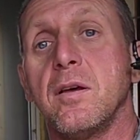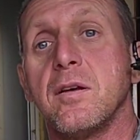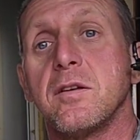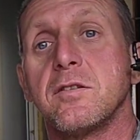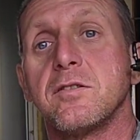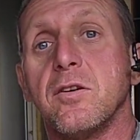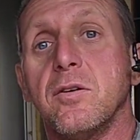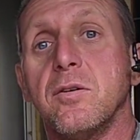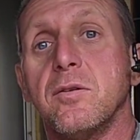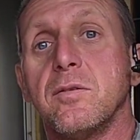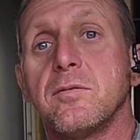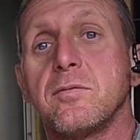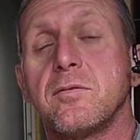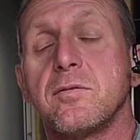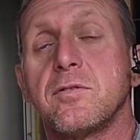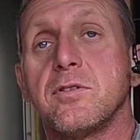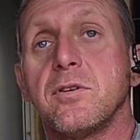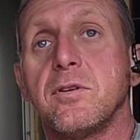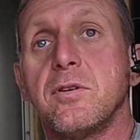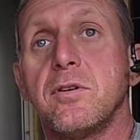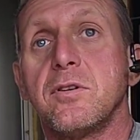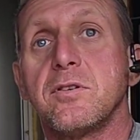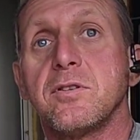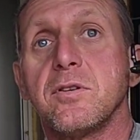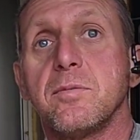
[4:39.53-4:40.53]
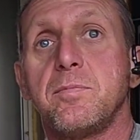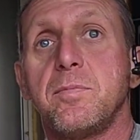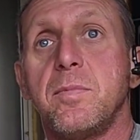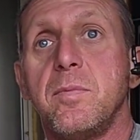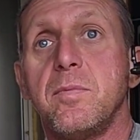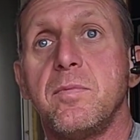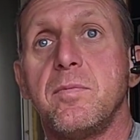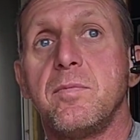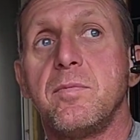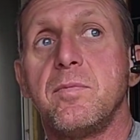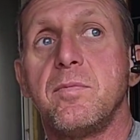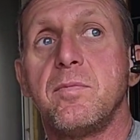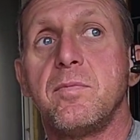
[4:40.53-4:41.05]
So there's
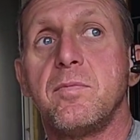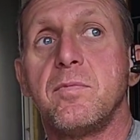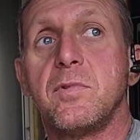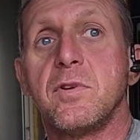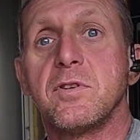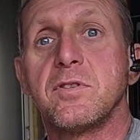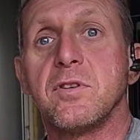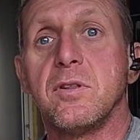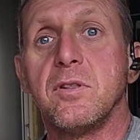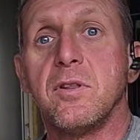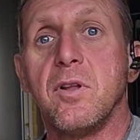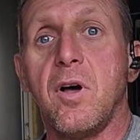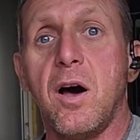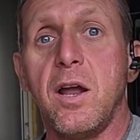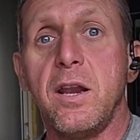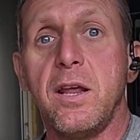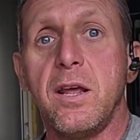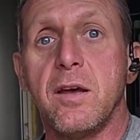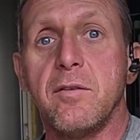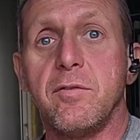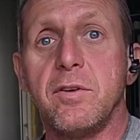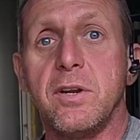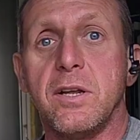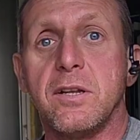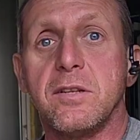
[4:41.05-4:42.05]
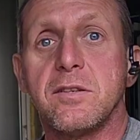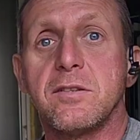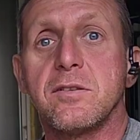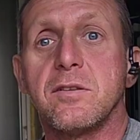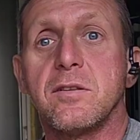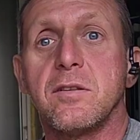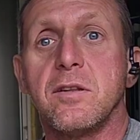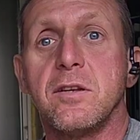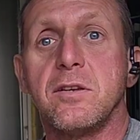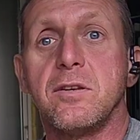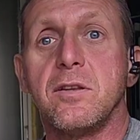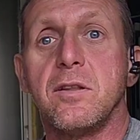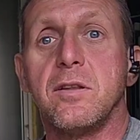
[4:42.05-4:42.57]
a lot of evidence
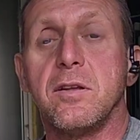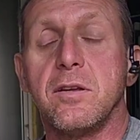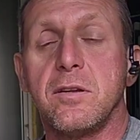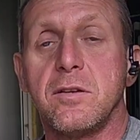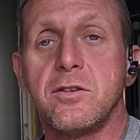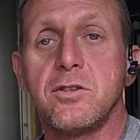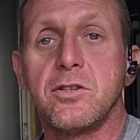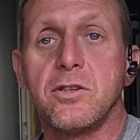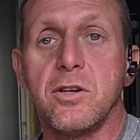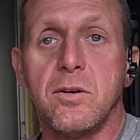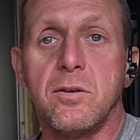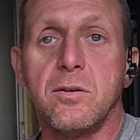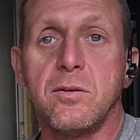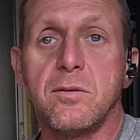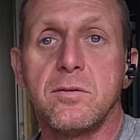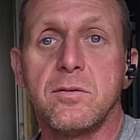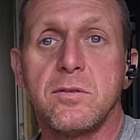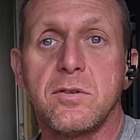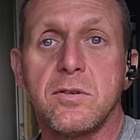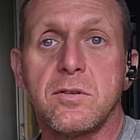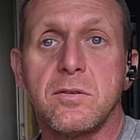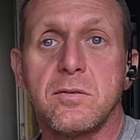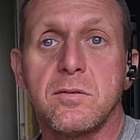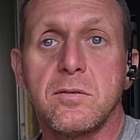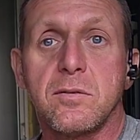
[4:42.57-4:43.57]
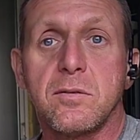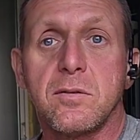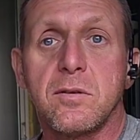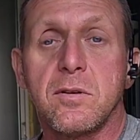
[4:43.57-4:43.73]
that shows,